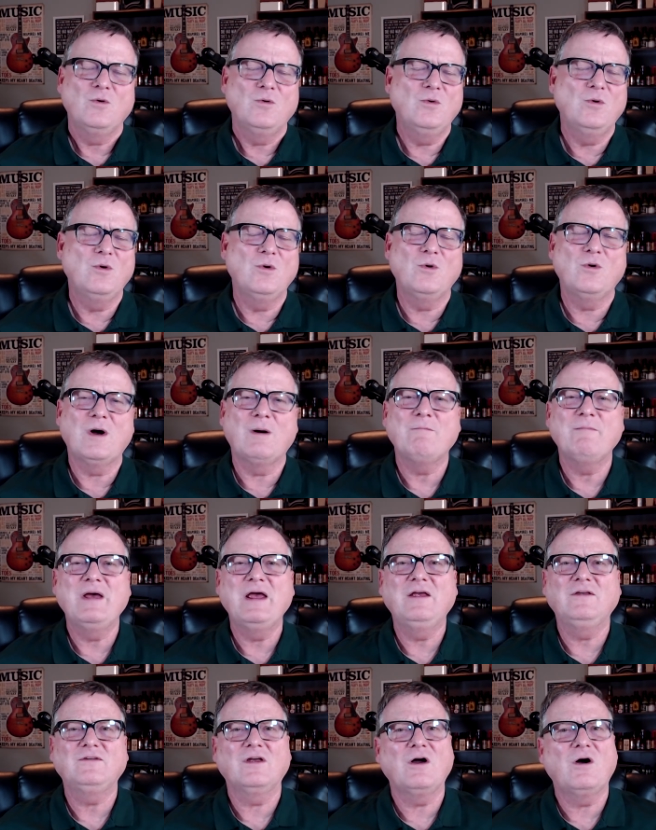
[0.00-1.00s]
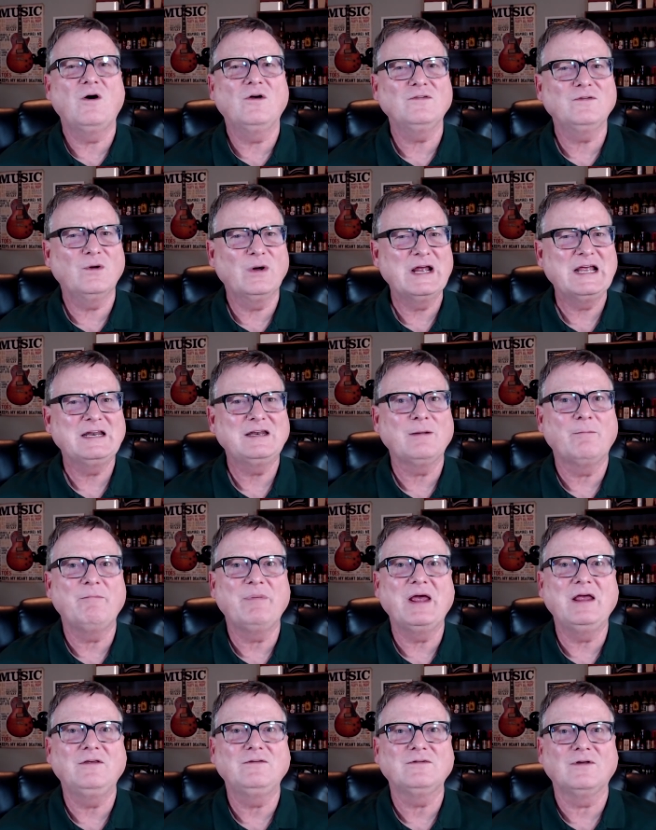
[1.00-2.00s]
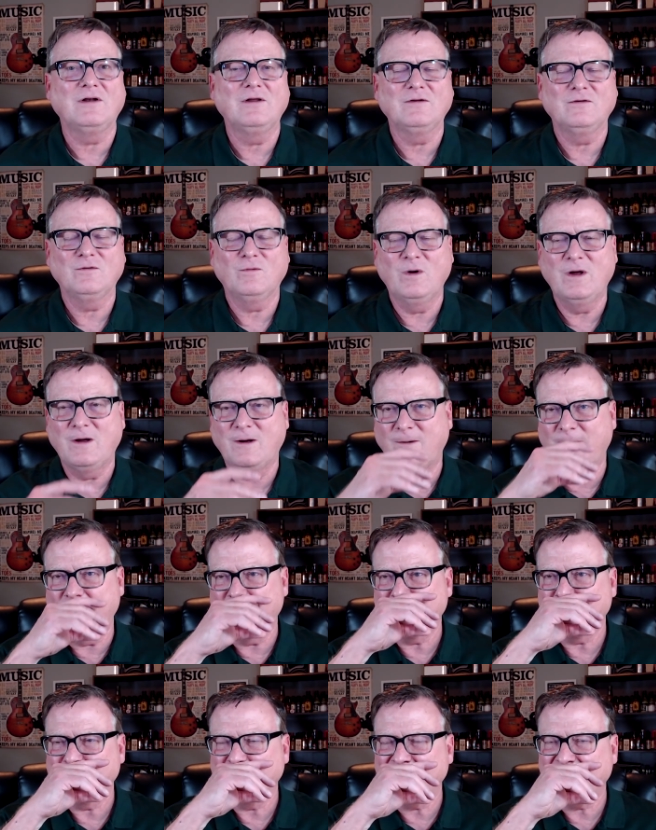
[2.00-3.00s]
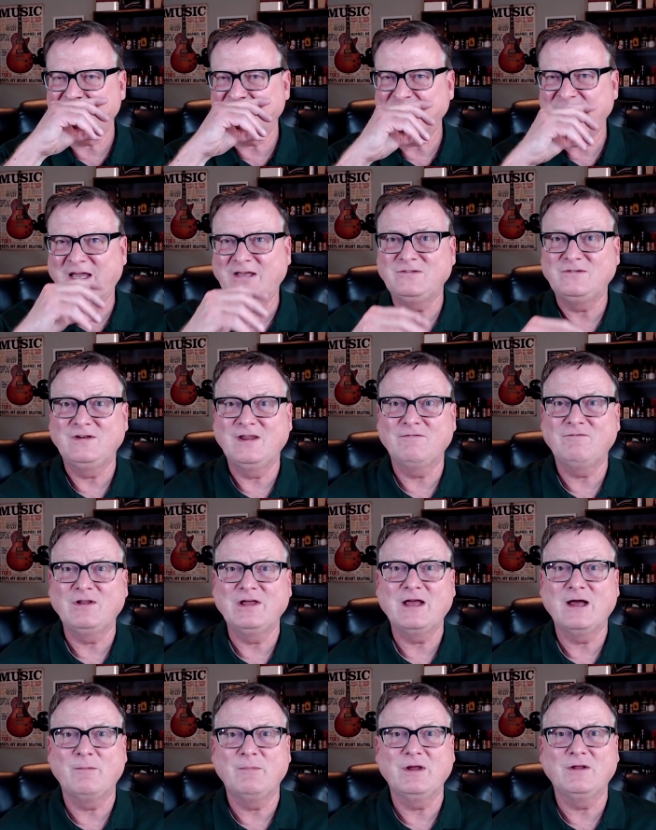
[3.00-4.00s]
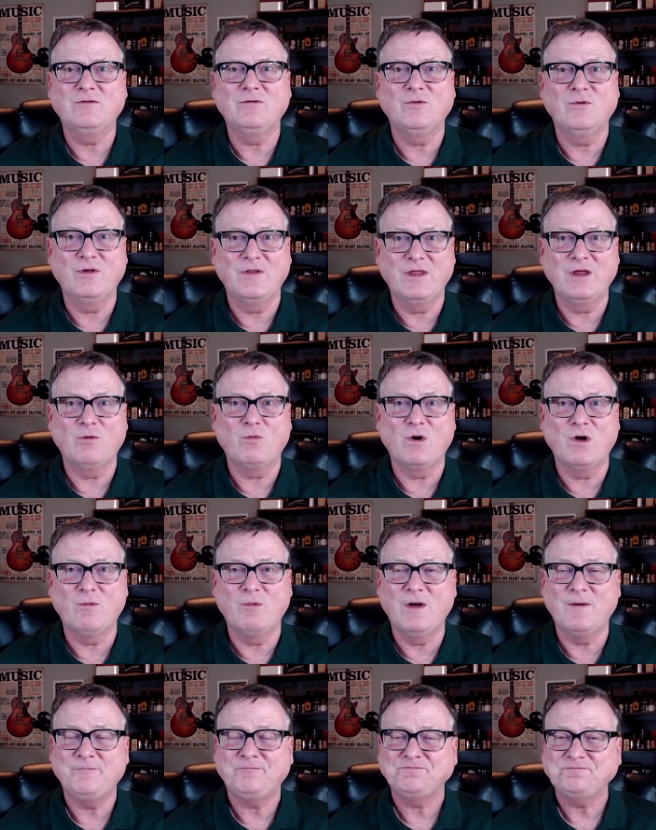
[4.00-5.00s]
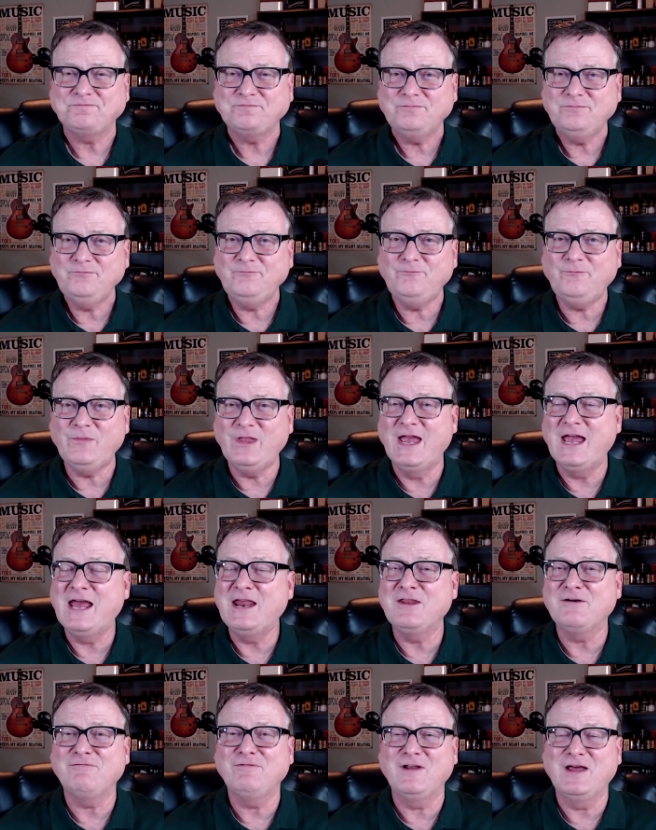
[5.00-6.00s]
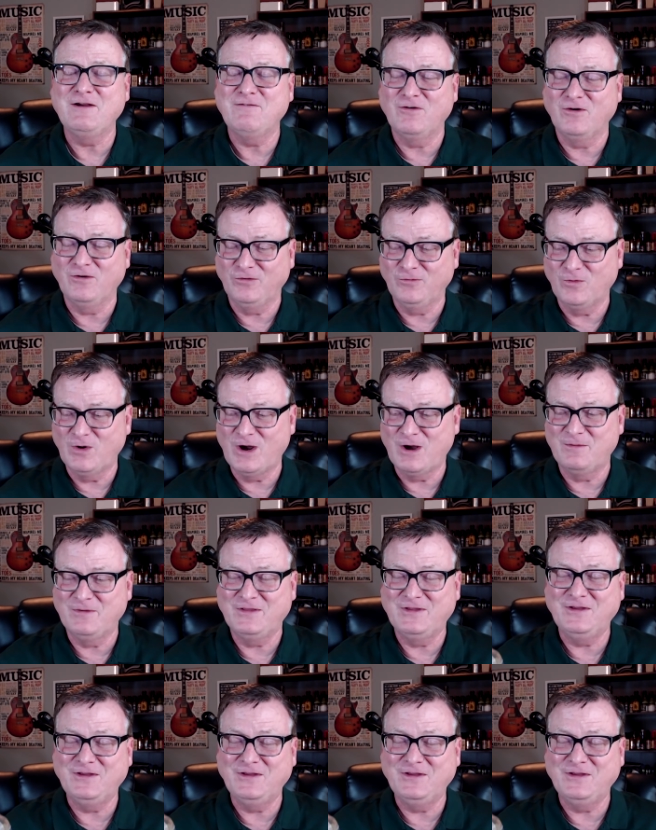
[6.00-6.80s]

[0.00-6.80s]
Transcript: Ooh, amazing. Also, I get the basil as well. That's definitely coming through in the aroma and the flavor as well.